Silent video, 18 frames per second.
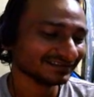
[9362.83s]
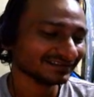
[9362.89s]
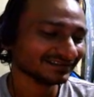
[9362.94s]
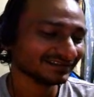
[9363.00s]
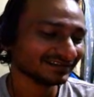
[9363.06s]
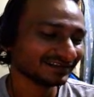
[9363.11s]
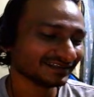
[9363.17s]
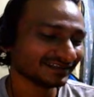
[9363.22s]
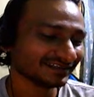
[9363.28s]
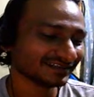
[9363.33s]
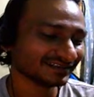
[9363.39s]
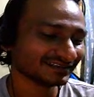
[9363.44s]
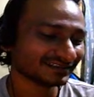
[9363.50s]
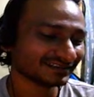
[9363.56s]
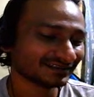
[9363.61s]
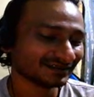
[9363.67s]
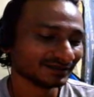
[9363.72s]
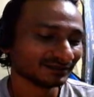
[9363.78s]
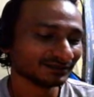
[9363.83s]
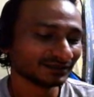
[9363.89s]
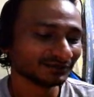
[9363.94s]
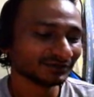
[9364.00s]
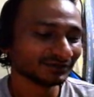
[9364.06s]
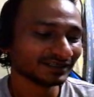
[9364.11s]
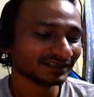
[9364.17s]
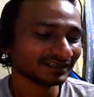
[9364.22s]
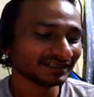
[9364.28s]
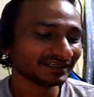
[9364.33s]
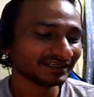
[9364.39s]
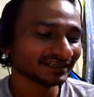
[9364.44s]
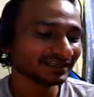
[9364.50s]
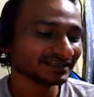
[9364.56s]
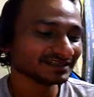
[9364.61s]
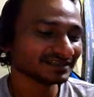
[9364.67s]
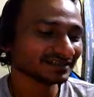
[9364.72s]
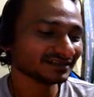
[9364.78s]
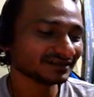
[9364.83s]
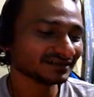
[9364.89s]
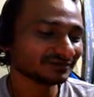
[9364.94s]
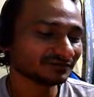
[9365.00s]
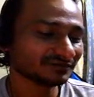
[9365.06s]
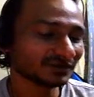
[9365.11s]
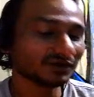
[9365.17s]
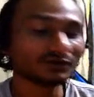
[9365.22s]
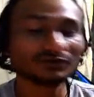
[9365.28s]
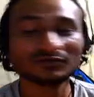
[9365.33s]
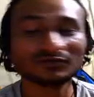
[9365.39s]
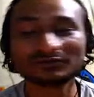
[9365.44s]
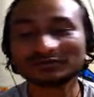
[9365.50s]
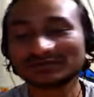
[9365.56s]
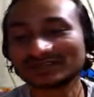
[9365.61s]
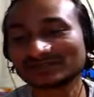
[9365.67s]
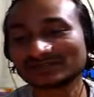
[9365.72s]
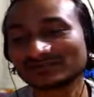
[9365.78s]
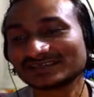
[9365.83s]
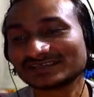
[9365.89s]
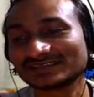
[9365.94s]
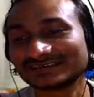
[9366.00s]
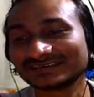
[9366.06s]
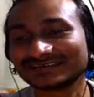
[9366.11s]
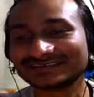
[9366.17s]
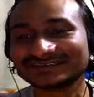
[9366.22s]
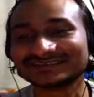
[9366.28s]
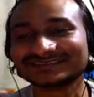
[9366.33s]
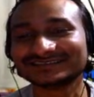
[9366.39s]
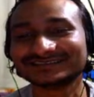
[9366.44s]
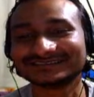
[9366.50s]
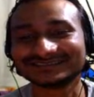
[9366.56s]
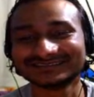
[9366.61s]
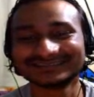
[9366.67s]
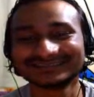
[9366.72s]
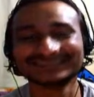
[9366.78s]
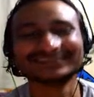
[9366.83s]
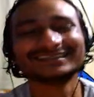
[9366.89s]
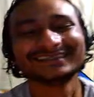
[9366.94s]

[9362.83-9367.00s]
Yeah. Well, one of the guys, oh, this one is a girl.